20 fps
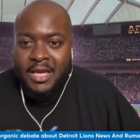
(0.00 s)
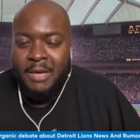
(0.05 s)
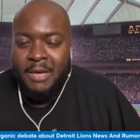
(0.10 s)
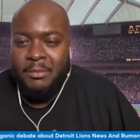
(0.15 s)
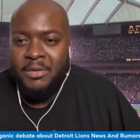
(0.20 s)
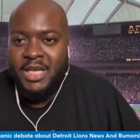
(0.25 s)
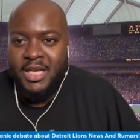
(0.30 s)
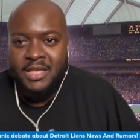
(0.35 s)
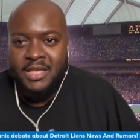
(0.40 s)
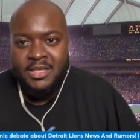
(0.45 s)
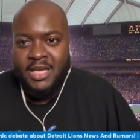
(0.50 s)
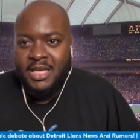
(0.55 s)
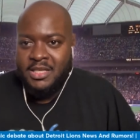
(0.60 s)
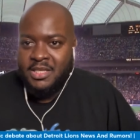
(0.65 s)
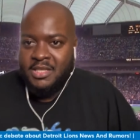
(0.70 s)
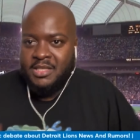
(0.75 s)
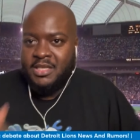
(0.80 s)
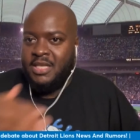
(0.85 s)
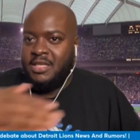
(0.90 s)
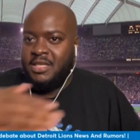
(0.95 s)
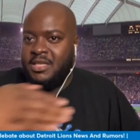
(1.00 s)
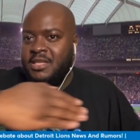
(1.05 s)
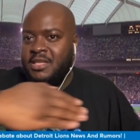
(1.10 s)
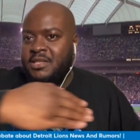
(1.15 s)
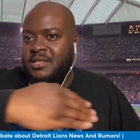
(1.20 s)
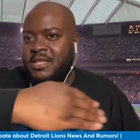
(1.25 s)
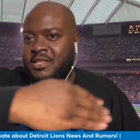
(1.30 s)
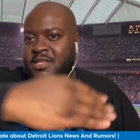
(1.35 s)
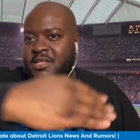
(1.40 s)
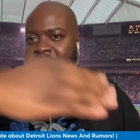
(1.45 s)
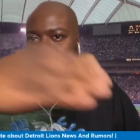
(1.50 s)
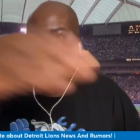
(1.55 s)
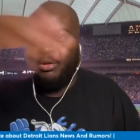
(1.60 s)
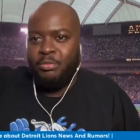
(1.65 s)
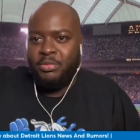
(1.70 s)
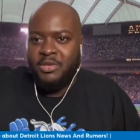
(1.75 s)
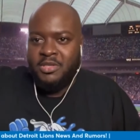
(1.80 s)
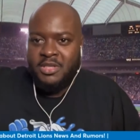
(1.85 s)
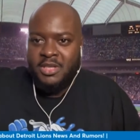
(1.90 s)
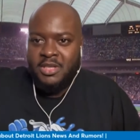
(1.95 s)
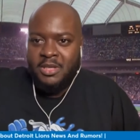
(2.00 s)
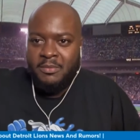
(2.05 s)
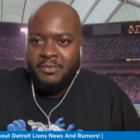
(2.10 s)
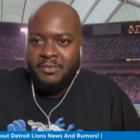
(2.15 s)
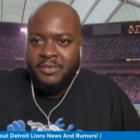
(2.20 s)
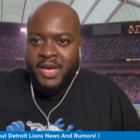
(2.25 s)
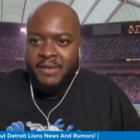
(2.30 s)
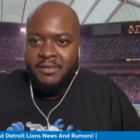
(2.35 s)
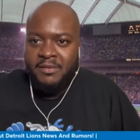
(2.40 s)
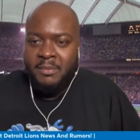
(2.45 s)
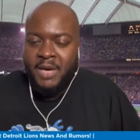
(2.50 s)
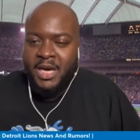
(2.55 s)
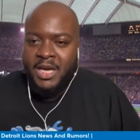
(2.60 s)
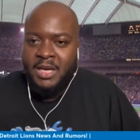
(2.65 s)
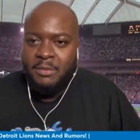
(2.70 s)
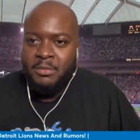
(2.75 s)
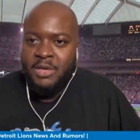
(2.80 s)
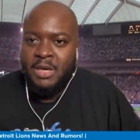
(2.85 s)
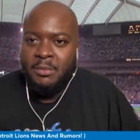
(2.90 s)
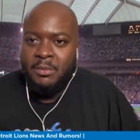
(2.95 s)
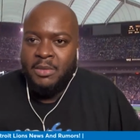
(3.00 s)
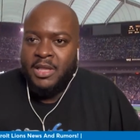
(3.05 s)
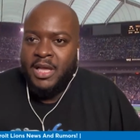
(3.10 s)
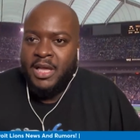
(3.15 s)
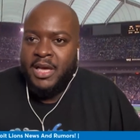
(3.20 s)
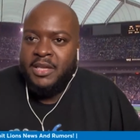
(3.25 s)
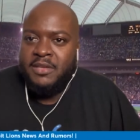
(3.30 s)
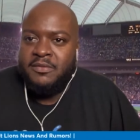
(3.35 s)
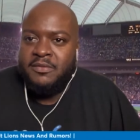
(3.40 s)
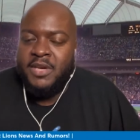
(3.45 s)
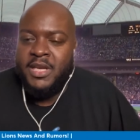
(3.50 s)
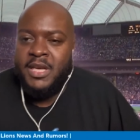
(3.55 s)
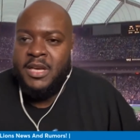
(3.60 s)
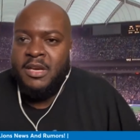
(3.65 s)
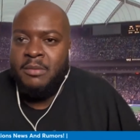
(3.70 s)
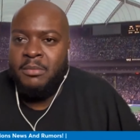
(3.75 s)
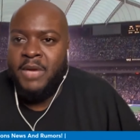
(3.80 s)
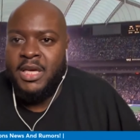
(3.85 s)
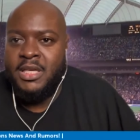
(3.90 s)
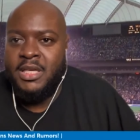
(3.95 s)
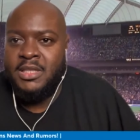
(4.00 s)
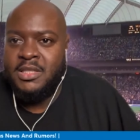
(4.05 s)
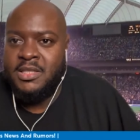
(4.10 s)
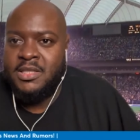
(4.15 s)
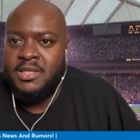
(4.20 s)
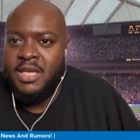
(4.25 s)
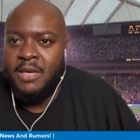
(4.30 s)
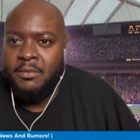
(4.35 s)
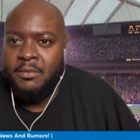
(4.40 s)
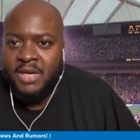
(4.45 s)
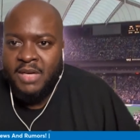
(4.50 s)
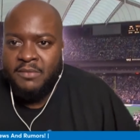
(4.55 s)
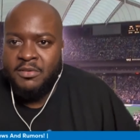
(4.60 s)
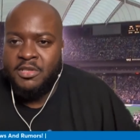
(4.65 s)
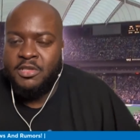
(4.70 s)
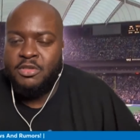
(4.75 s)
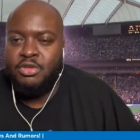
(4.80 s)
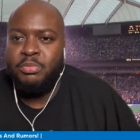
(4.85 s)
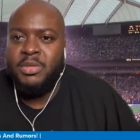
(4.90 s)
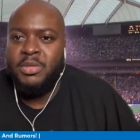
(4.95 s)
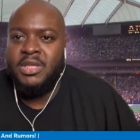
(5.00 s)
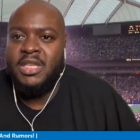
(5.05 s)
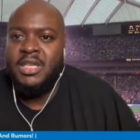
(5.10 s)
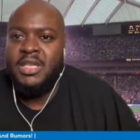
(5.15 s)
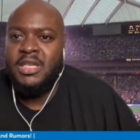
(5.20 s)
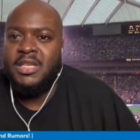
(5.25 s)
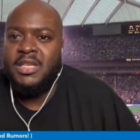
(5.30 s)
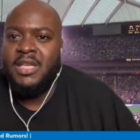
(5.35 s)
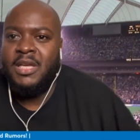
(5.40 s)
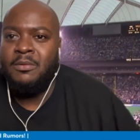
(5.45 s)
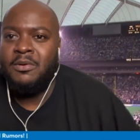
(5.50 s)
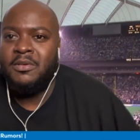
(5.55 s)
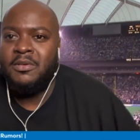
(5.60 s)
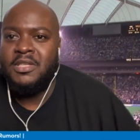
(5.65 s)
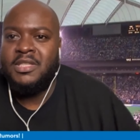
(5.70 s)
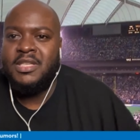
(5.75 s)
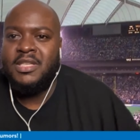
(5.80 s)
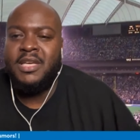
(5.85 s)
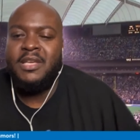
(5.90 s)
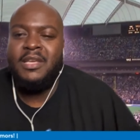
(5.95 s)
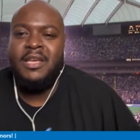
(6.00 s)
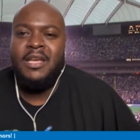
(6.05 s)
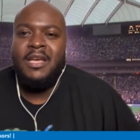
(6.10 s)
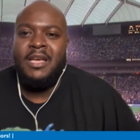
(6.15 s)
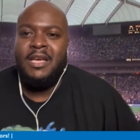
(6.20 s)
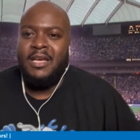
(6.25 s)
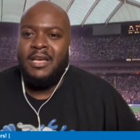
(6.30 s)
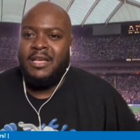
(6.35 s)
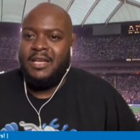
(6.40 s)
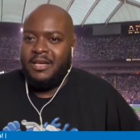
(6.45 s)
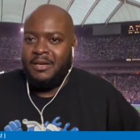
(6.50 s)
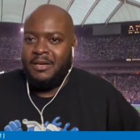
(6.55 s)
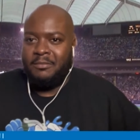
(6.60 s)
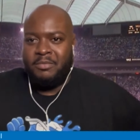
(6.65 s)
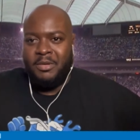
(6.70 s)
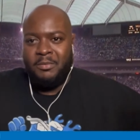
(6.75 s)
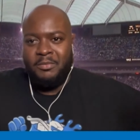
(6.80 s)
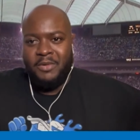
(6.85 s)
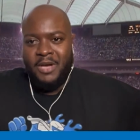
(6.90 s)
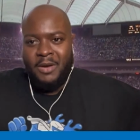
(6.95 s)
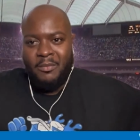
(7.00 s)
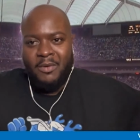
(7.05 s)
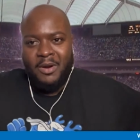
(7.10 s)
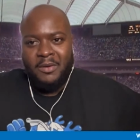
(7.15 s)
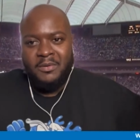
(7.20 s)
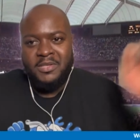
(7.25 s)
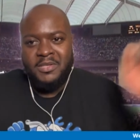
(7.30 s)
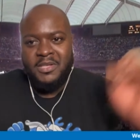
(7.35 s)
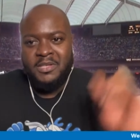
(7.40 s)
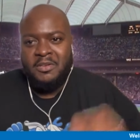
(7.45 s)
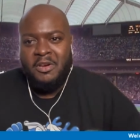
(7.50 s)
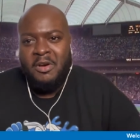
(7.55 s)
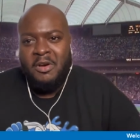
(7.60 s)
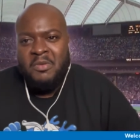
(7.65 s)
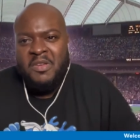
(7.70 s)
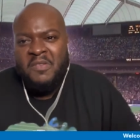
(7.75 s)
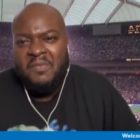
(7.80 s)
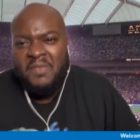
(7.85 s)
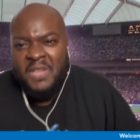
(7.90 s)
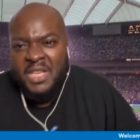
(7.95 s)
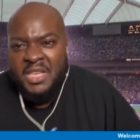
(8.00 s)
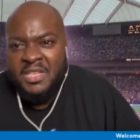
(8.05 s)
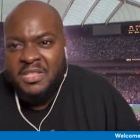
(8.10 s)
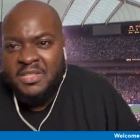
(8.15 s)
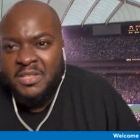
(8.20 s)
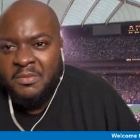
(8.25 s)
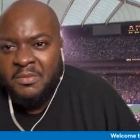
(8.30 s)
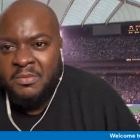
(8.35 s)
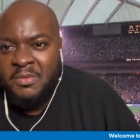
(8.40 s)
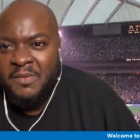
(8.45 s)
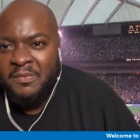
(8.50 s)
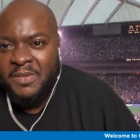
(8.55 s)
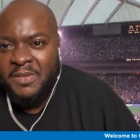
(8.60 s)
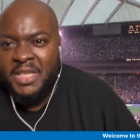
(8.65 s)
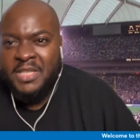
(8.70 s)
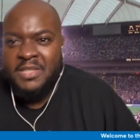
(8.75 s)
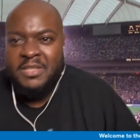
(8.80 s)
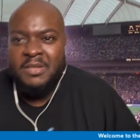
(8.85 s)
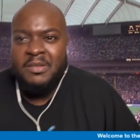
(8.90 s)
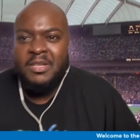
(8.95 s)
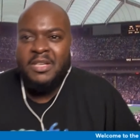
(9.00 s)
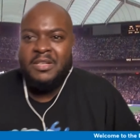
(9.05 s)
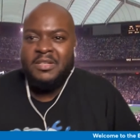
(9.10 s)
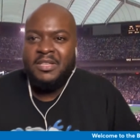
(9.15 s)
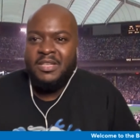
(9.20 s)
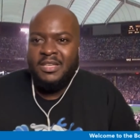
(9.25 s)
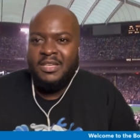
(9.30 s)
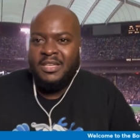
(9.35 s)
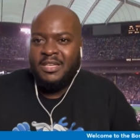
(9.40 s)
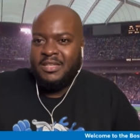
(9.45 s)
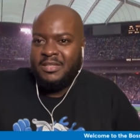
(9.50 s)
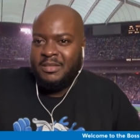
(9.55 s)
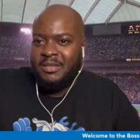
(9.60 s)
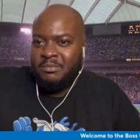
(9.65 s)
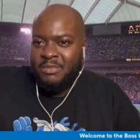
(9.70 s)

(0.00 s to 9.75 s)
But this just opens it up for everybody to become a Lions fan. Everybody can just say whatever stupid thing that they want to say. People at work were just, oh, we fleeced the